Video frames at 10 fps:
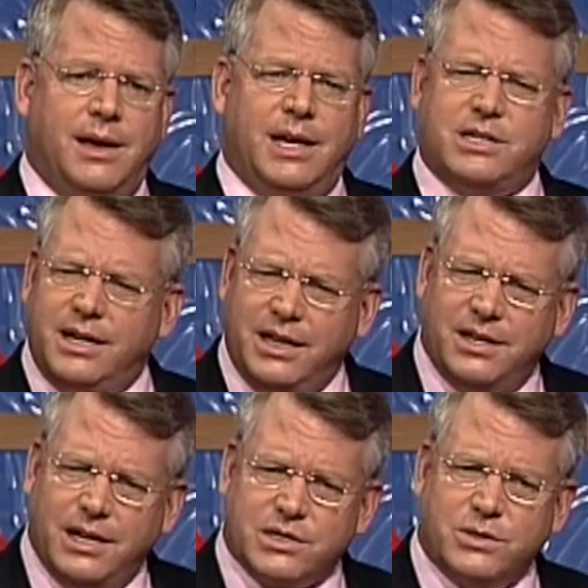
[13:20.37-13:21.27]
He said,
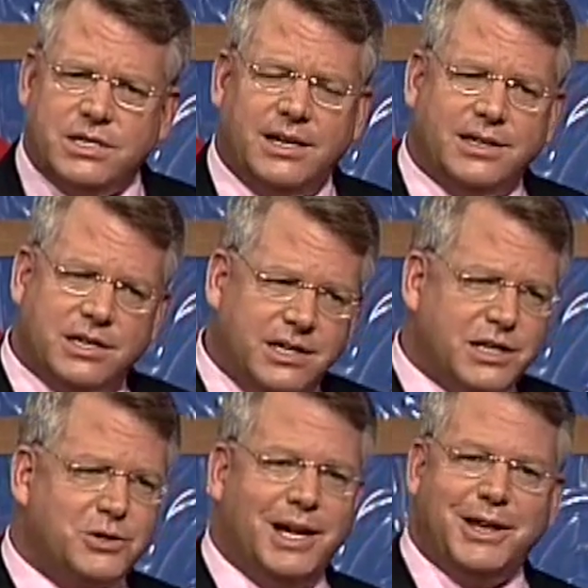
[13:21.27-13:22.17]
anything else, Lieutenant? I said,
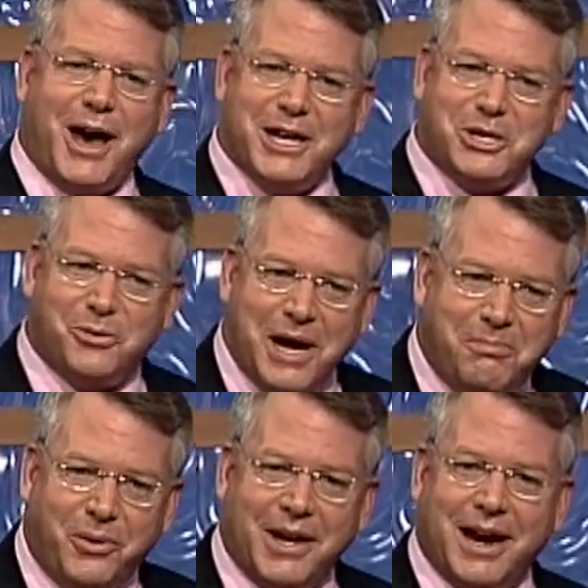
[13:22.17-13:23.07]
yes, sir. I had the highest
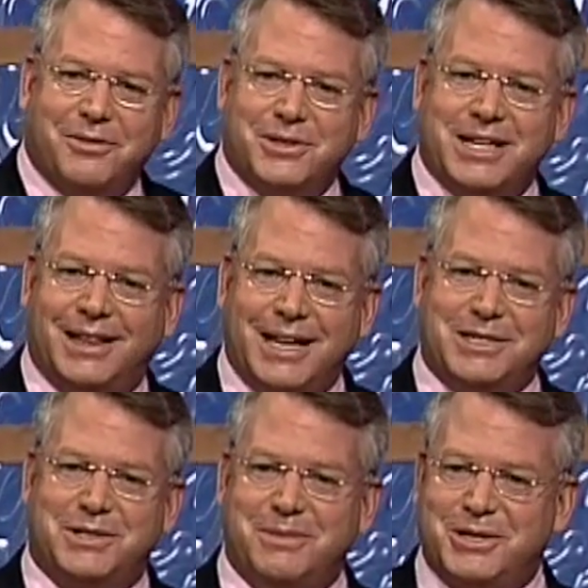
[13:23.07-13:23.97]
grade point average that
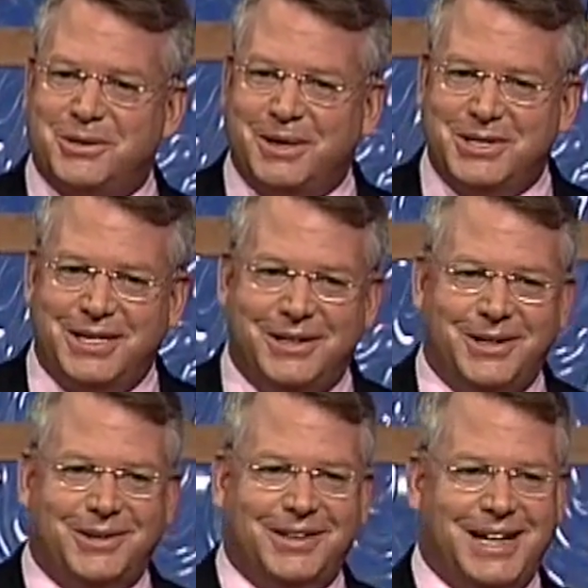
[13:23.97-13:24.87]
last semester my senior
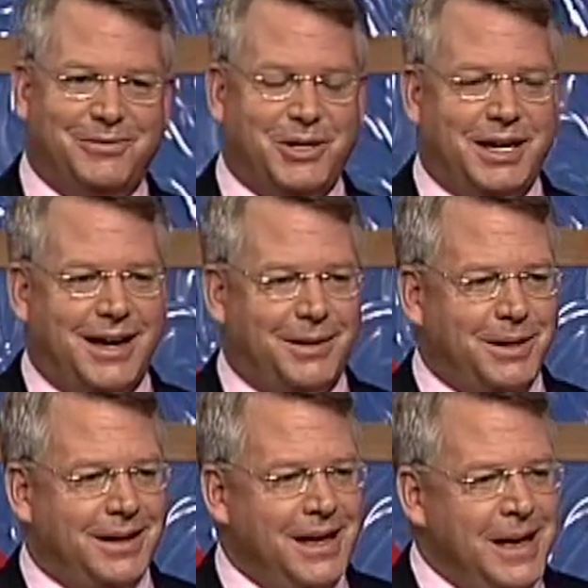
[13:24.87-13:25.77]
year at the Naval
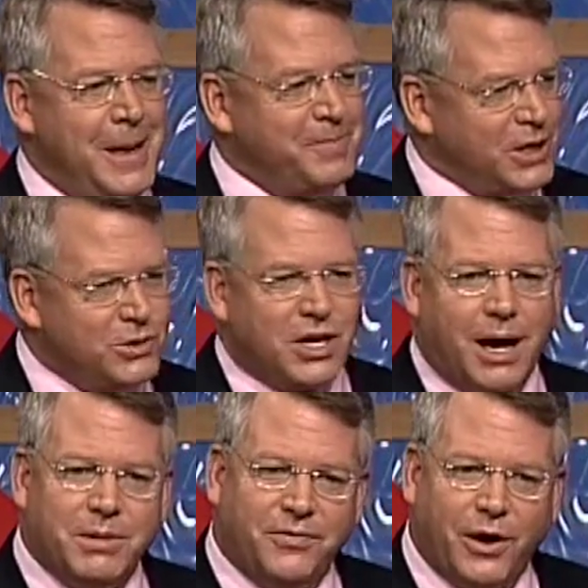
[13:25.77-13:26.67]
Academy. You
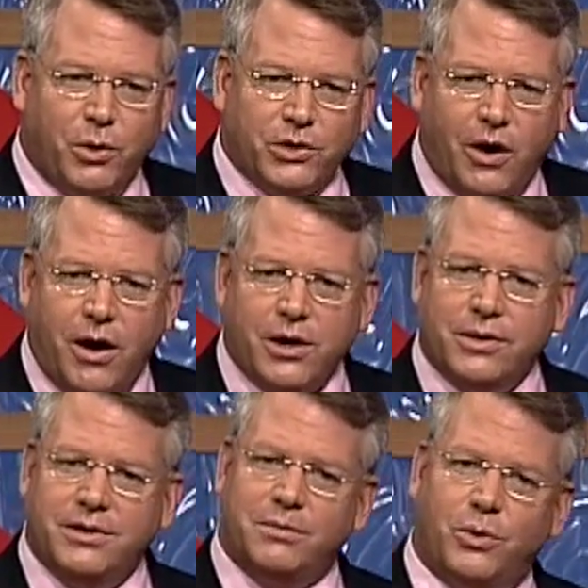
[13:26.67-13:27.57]
taught me if I worked harder
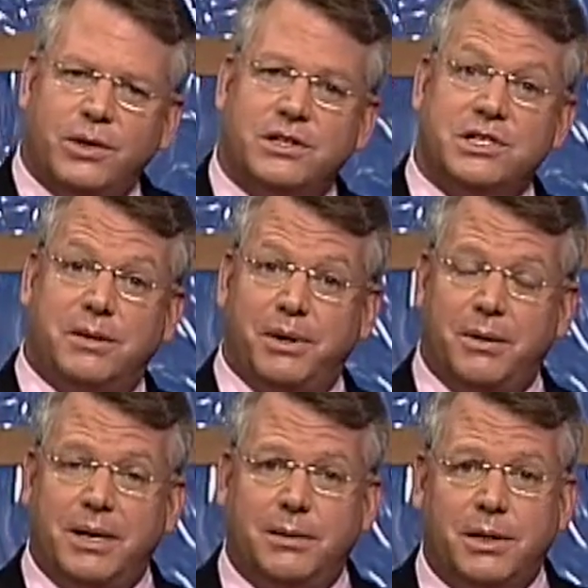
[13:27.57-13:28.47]
and did more than just the bare
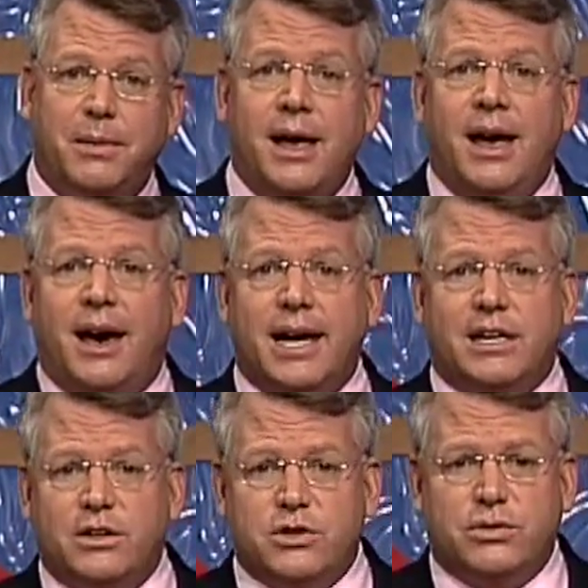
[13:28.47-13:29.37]
minimum, I
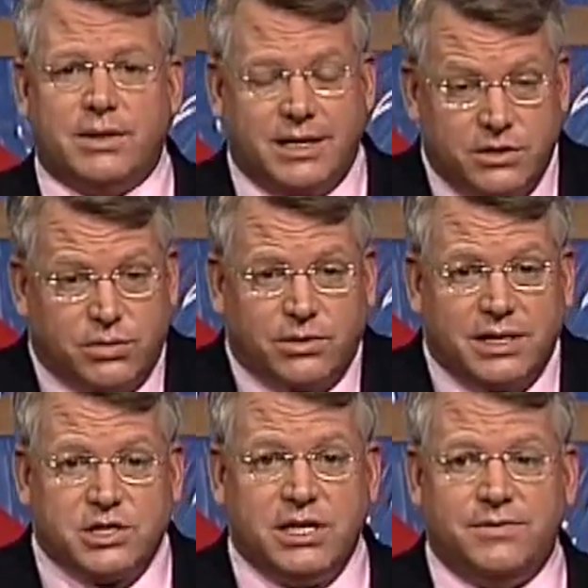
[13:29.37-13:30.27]
could truly
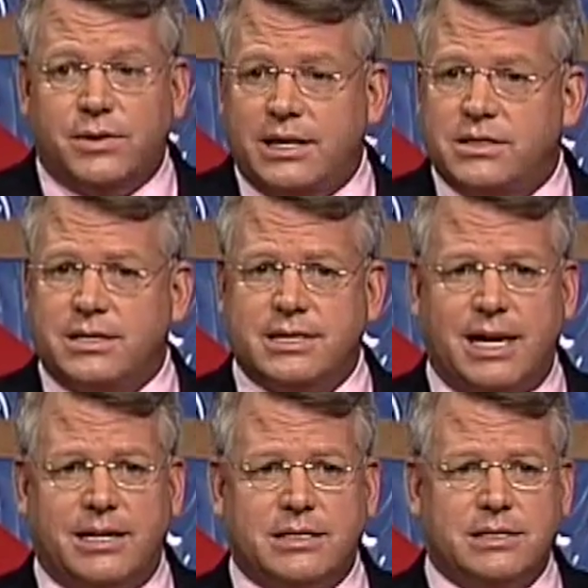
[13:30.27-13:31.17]
achieve great
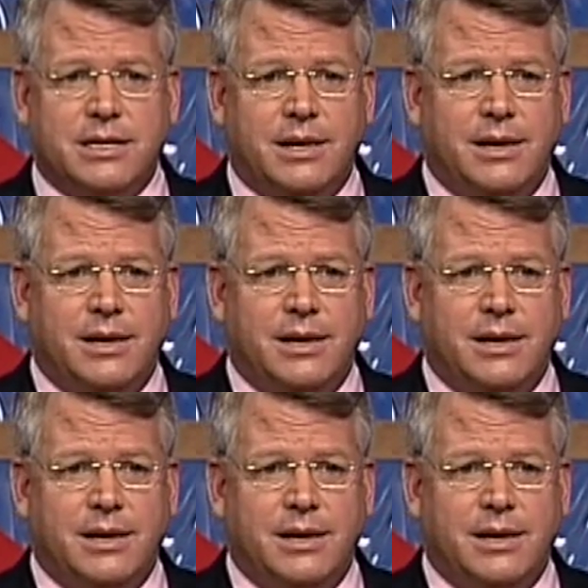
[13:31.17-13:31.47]
success.